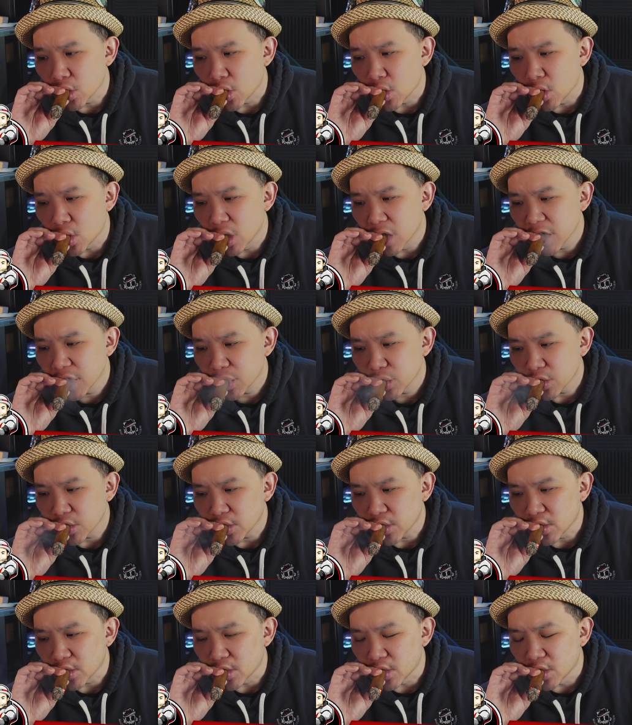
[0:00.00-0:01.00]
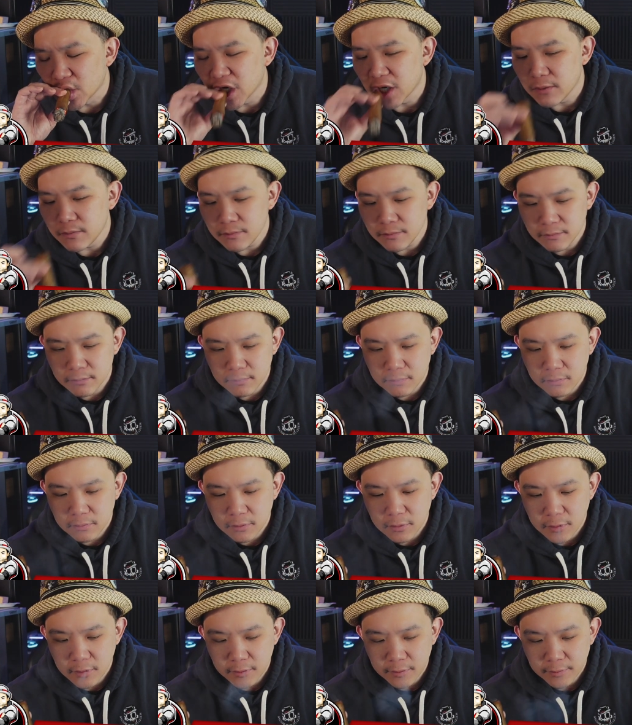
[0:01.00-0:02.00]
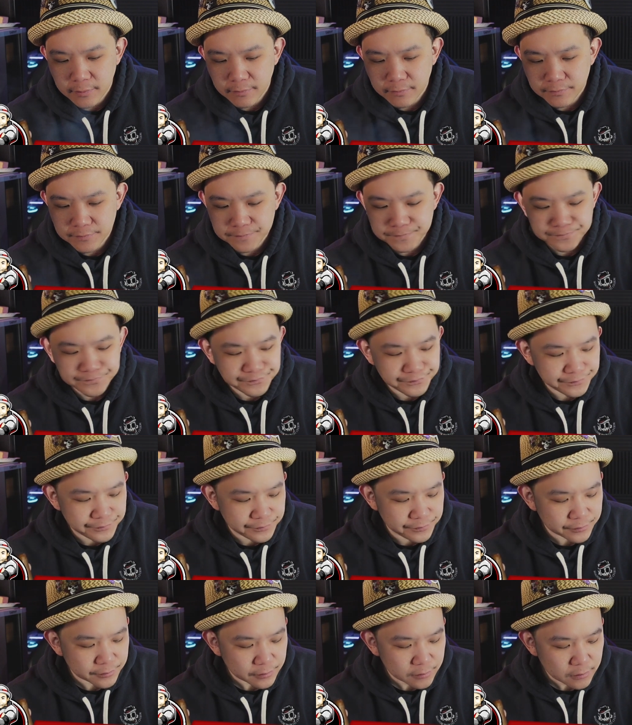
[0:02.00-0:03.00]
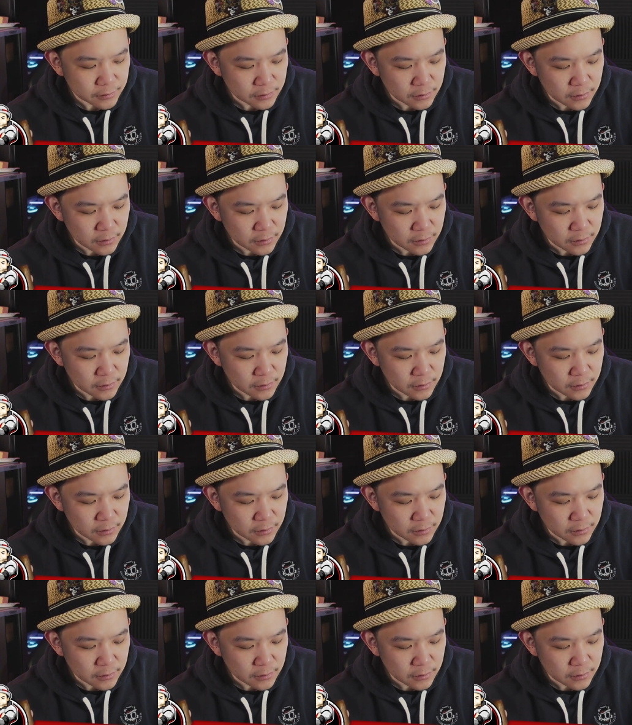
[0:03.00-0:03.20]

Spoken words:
(no one is talking)